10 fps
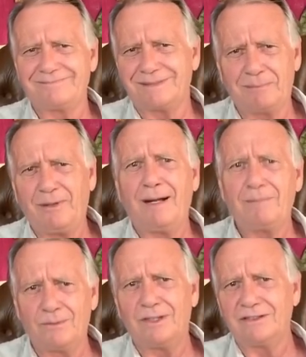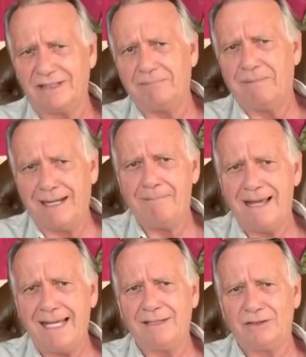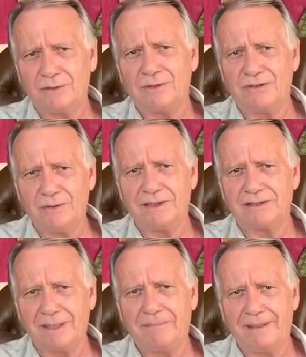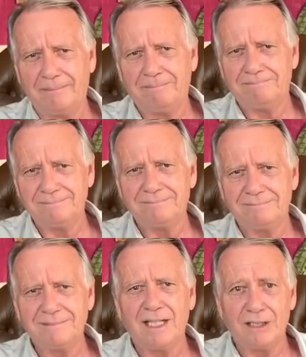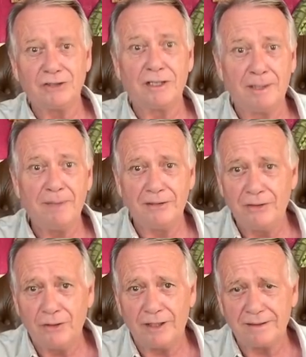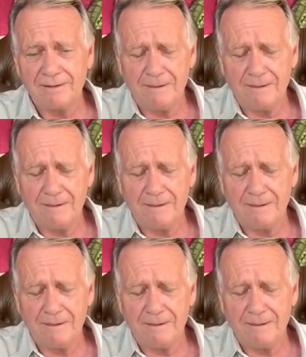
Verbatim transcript: the problem was that my manager was doing something that he shouldn't have been doing.